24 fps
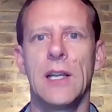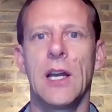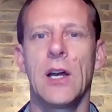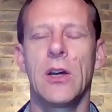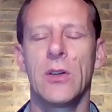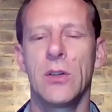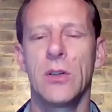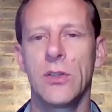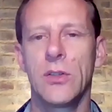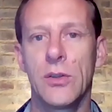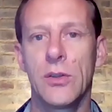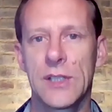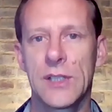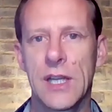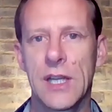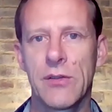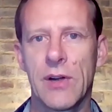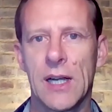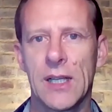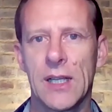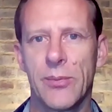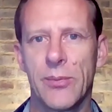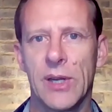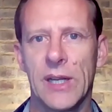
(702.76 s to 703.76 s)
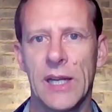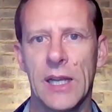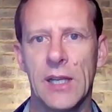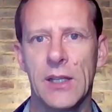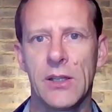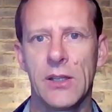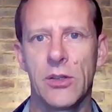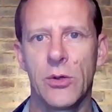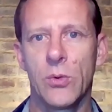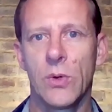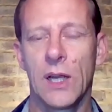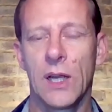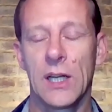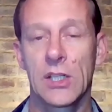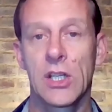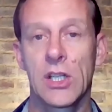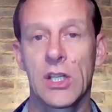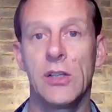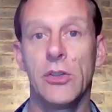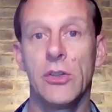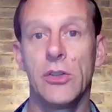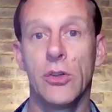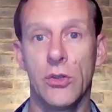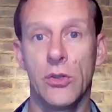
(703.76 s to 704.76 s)
Now, you said right at the beginning,
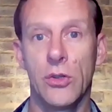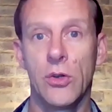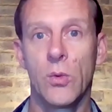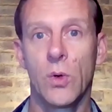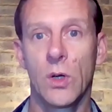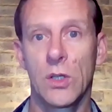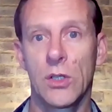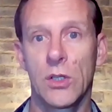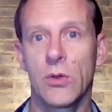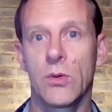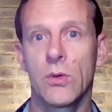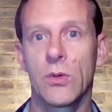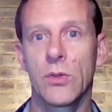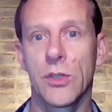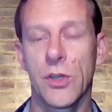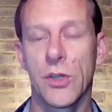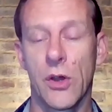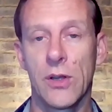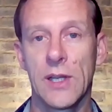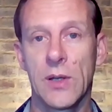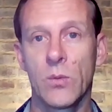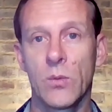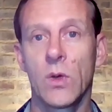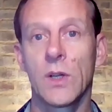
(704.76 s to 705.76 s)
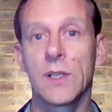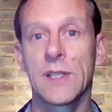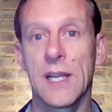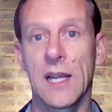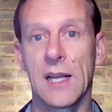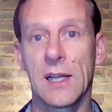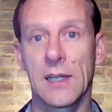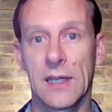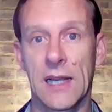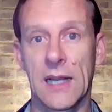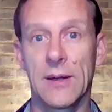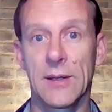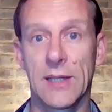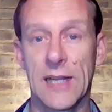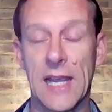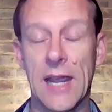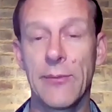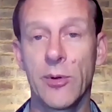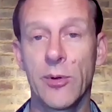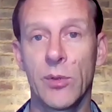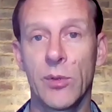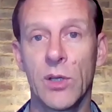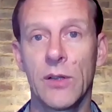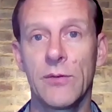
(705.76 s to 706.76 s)
you knew what your company was
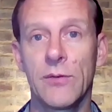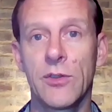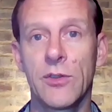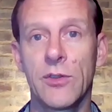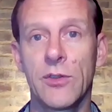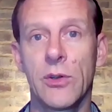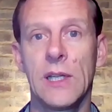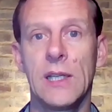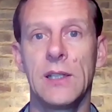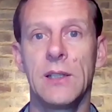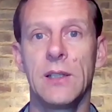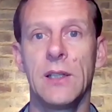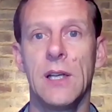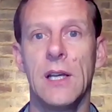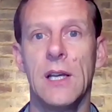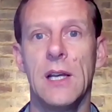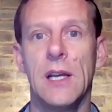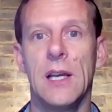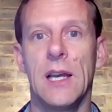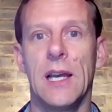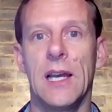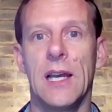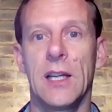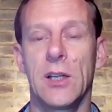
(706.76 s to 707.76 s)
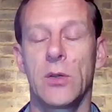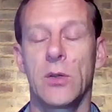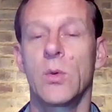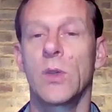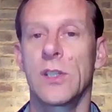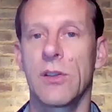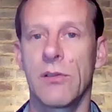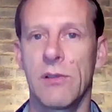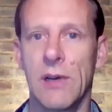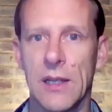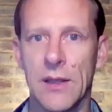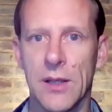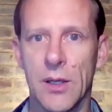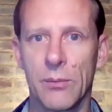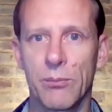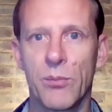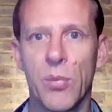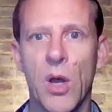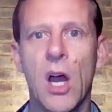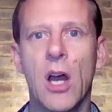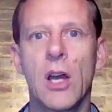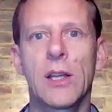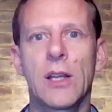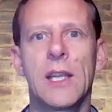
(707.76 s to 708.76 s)
capable of doing. It was around the
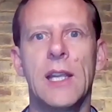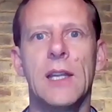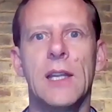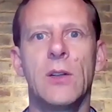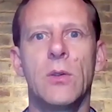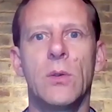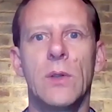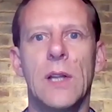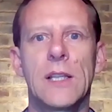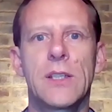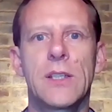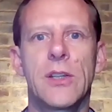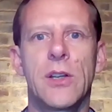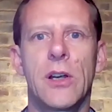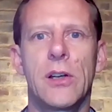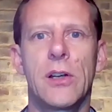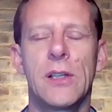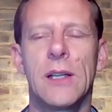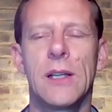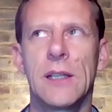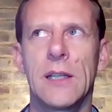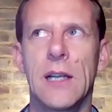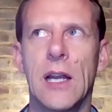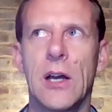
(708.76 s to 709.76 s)
parking, all that scenario.